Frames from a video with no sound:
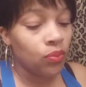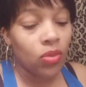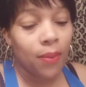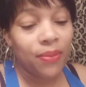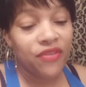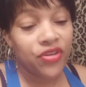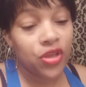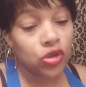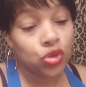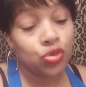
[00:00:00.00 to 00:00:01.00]
But for those
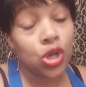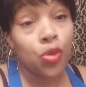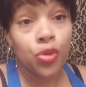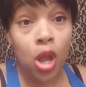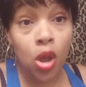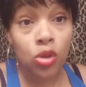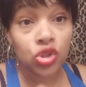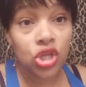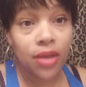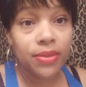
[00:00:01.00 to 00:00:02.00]
who don't know,
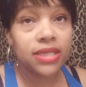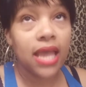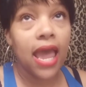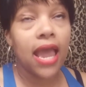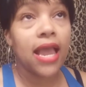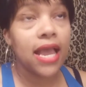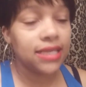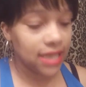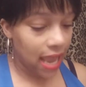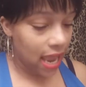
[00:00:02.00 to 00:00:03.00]
Shop Miss A is
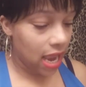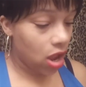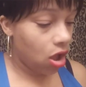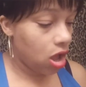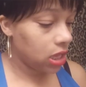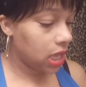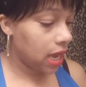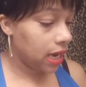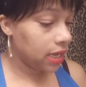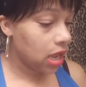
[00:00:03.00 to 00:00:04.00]
a online